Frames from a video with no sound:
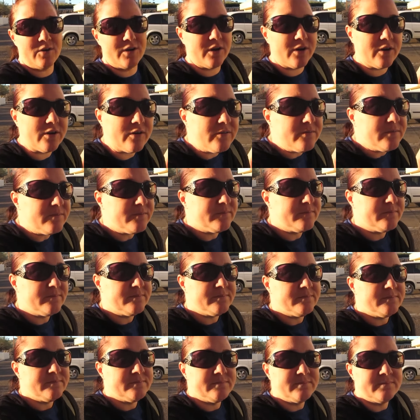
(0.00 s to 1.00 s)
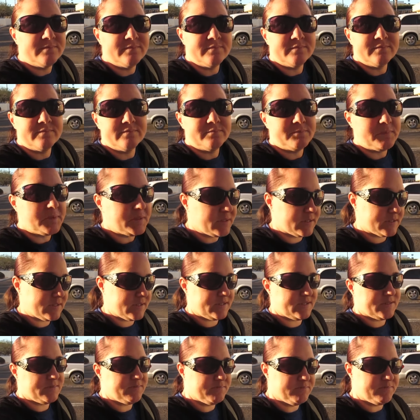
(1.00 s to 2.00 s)
out here
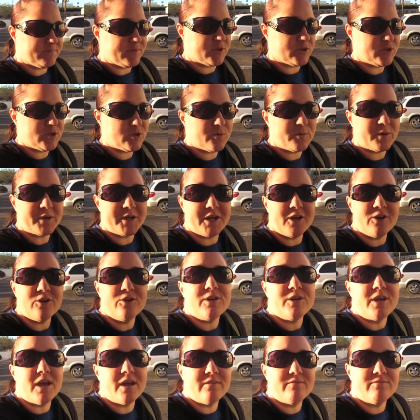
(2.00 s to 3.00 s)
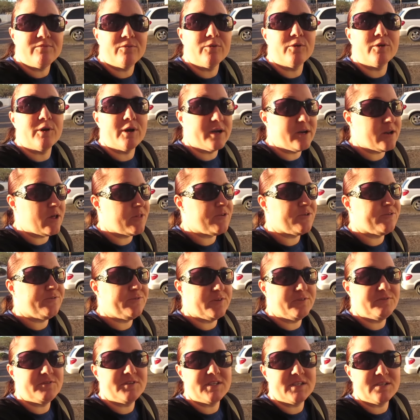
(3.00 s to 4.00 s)
because there's nobody here yet for another
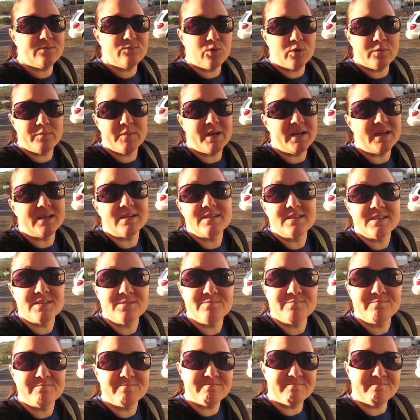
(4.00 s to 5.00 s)
15 more minutes.